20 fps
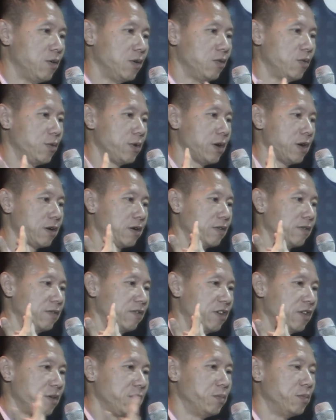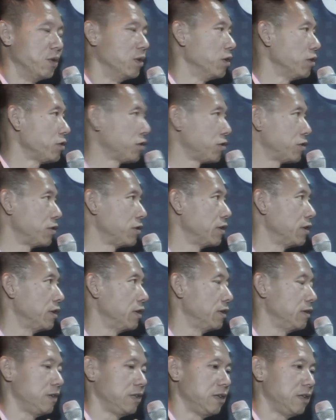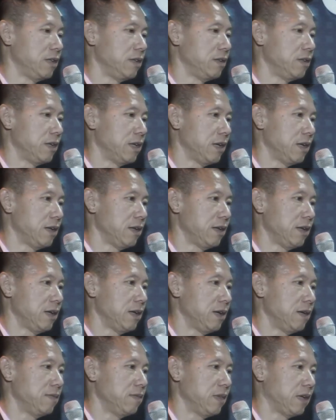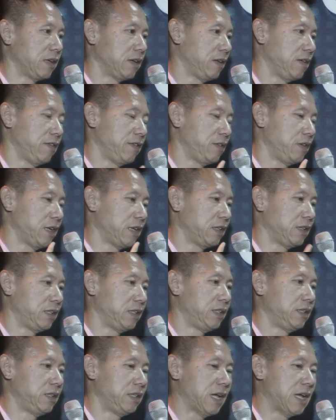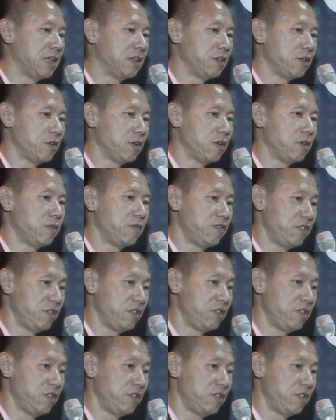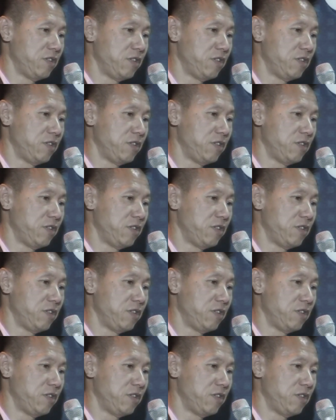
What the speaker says: we are very bullish in the, if you take a 10-year view,